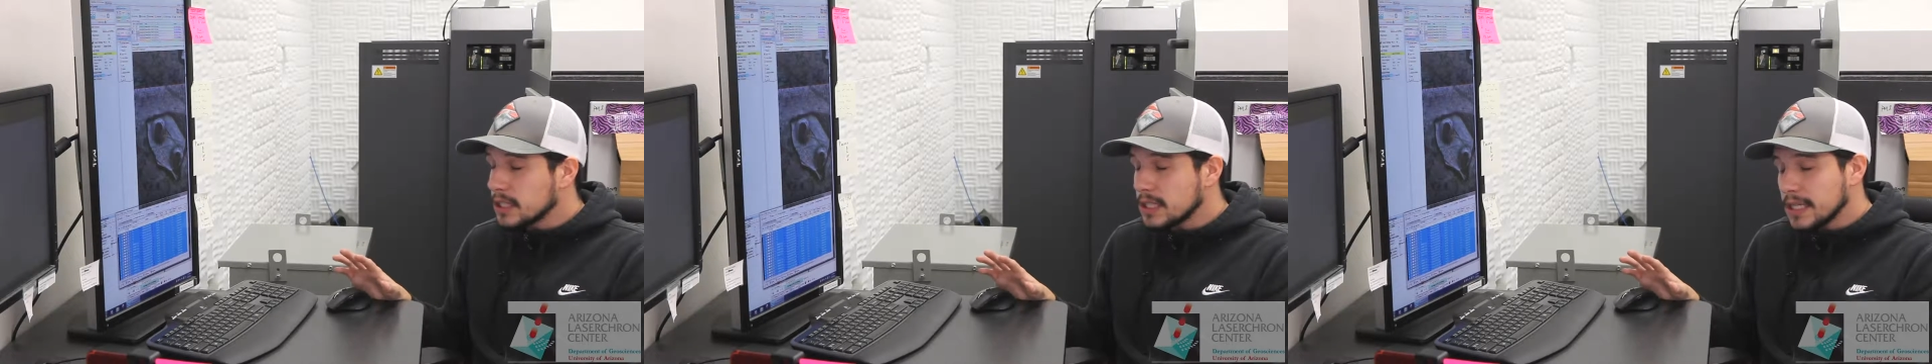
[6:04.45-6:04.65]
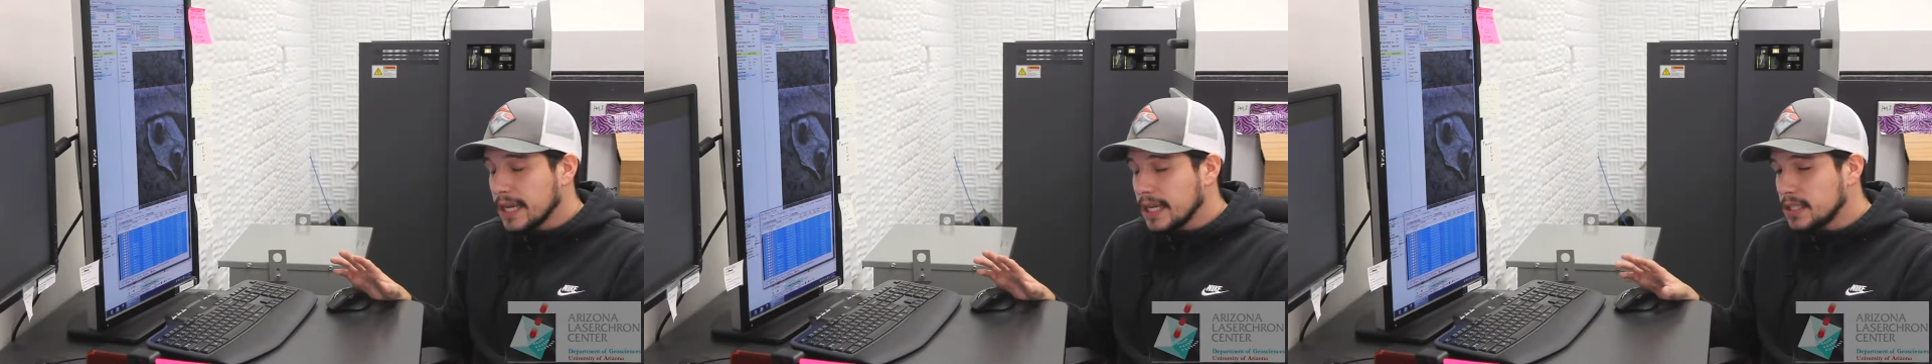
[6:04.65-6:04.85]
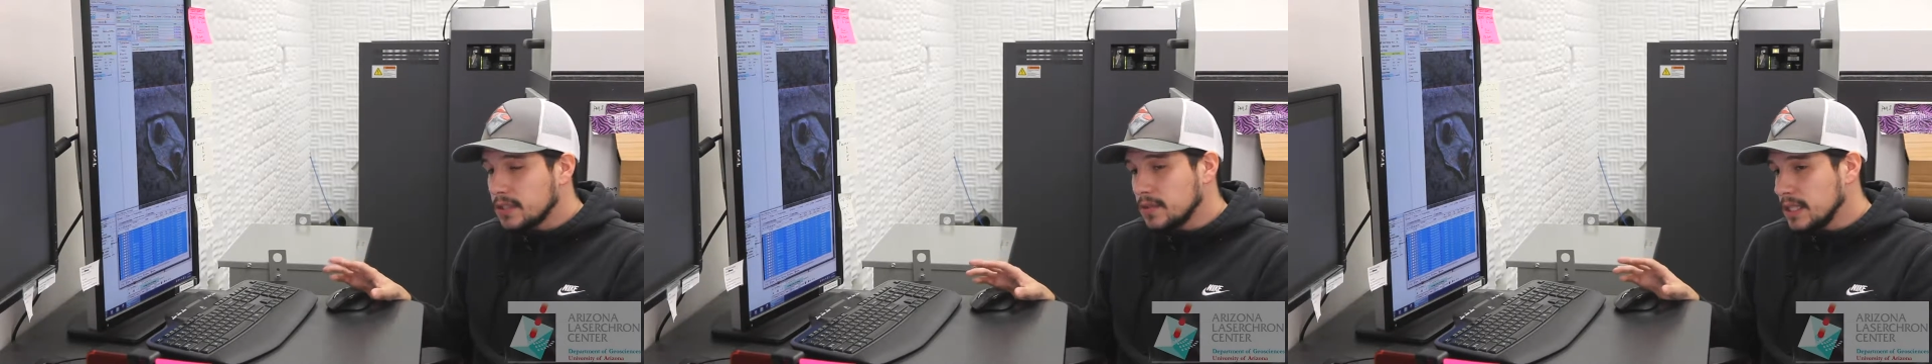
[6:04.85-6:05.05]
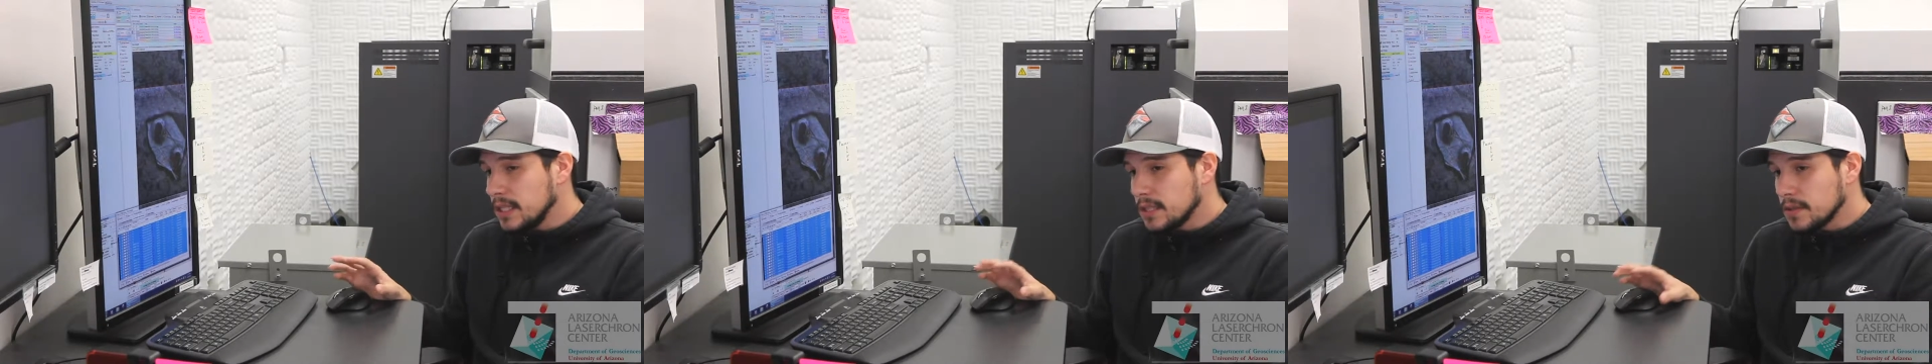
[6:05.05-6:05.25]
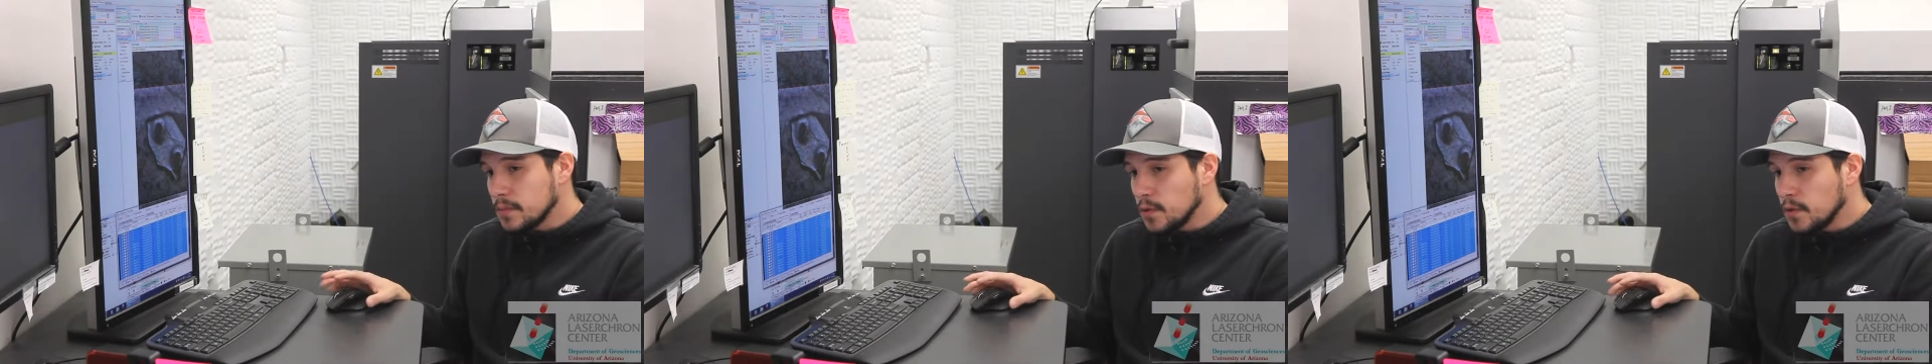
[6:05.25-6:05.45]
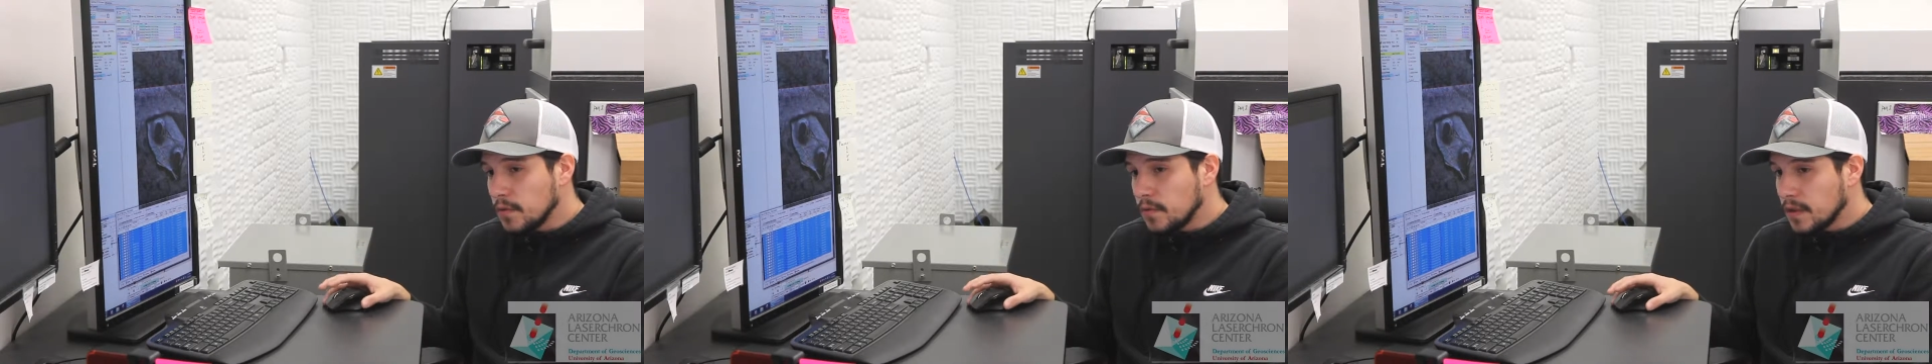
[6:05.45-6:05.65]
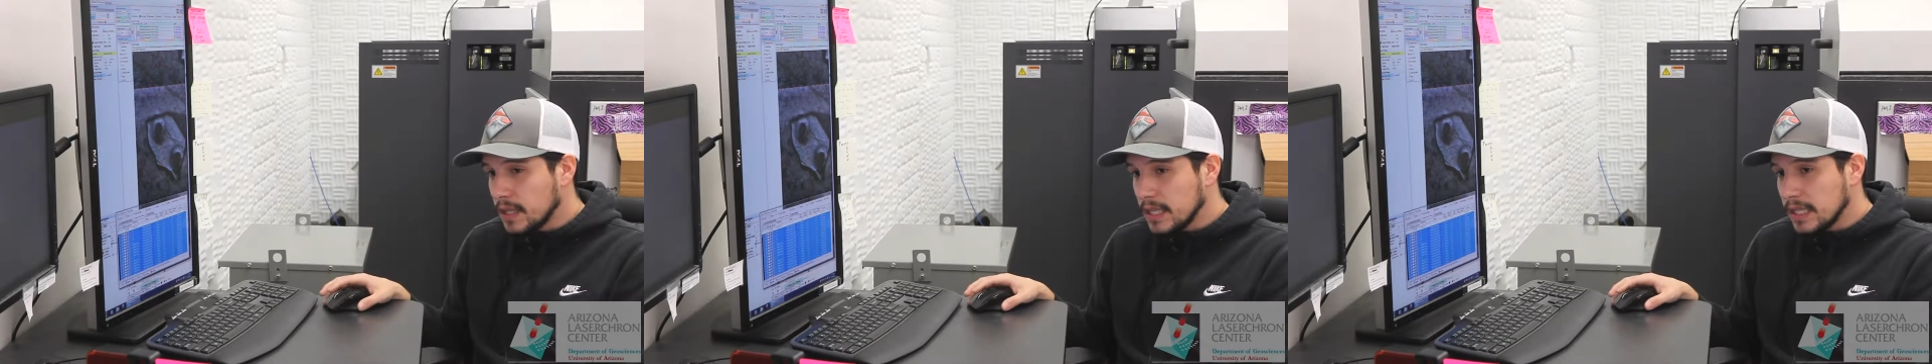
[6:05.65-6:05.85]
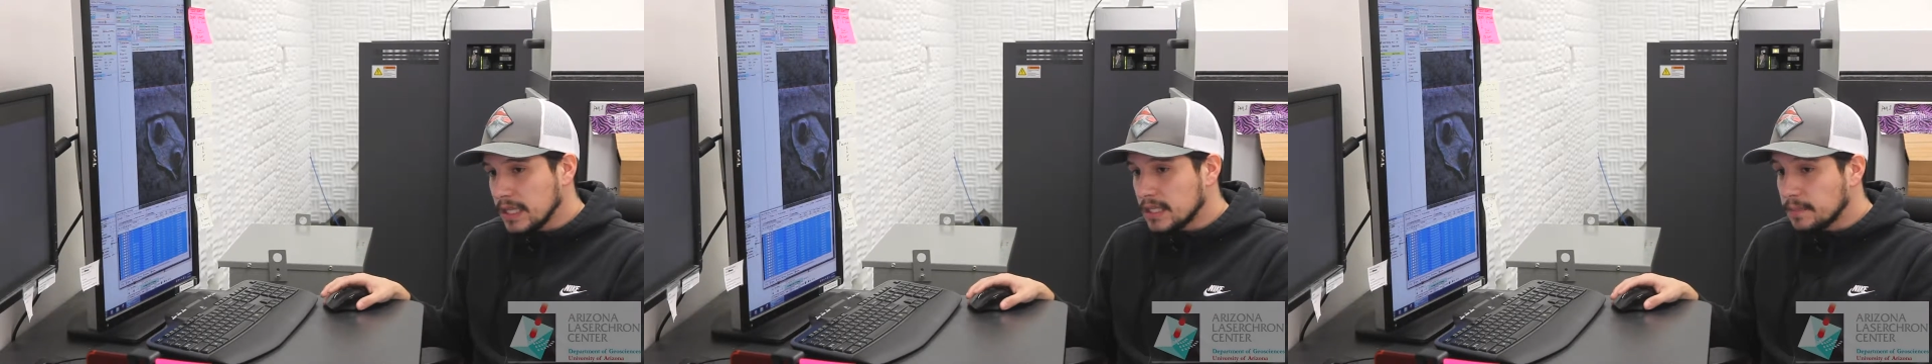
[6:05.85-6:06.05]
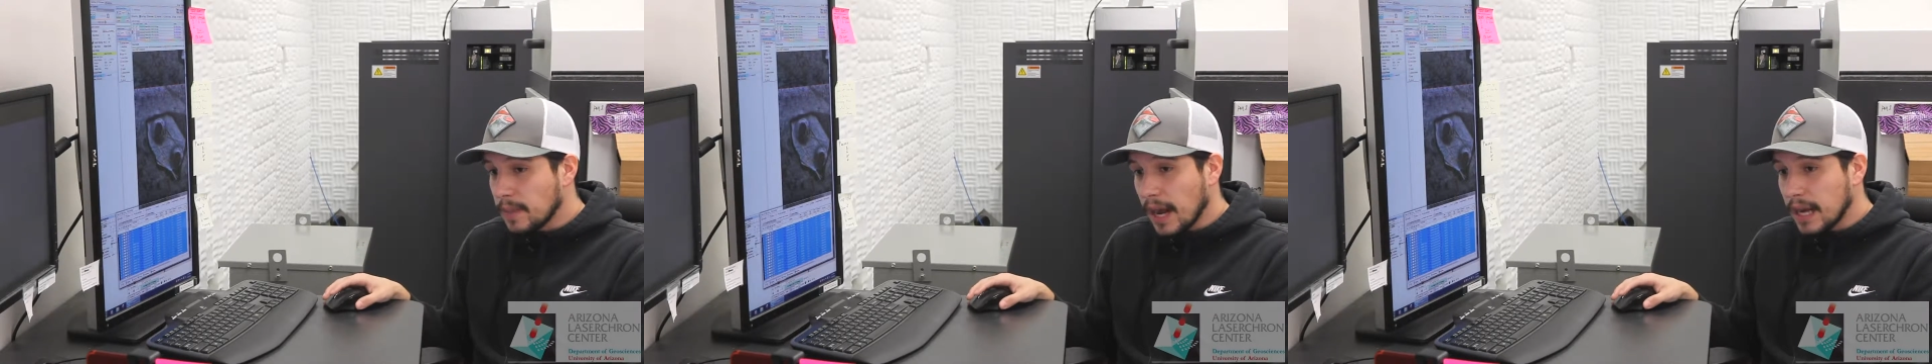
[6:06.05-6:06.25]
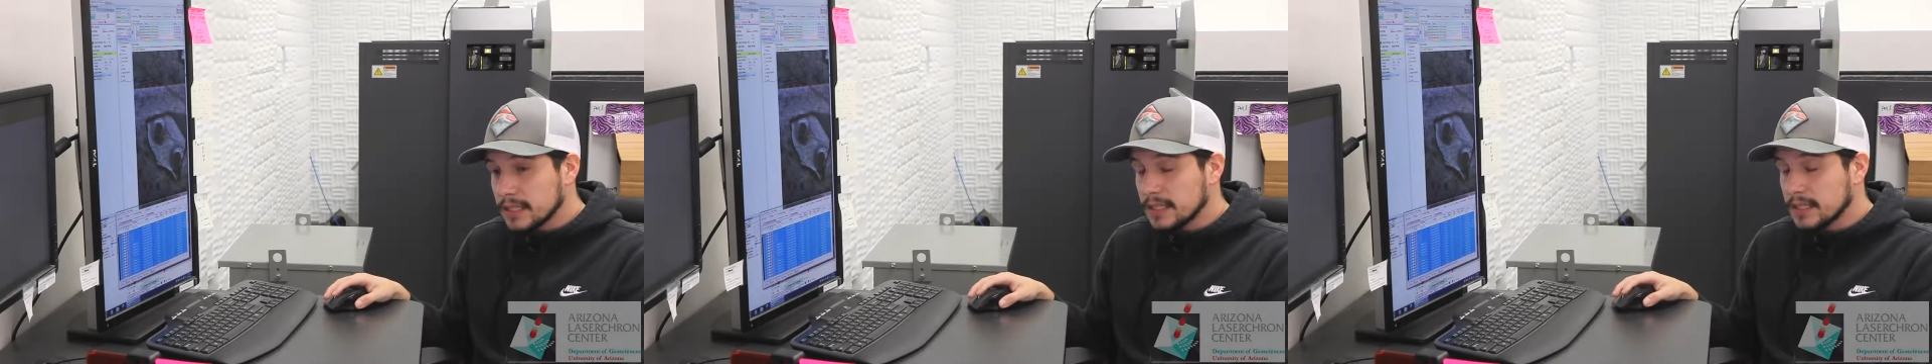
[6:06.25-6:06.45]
in case you need to move the spots